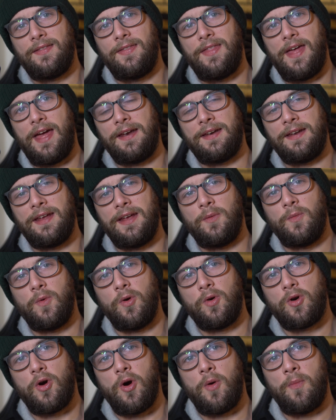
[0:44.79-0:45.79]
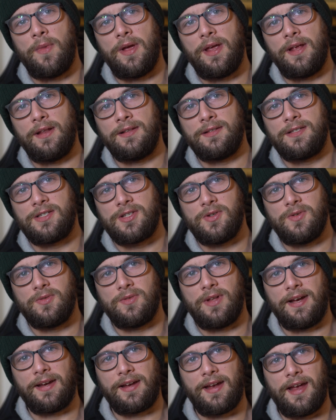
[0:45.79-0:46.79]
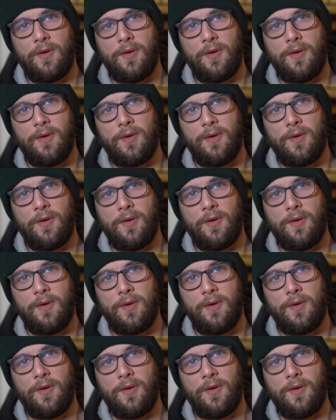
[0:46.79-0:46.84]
then it will come into like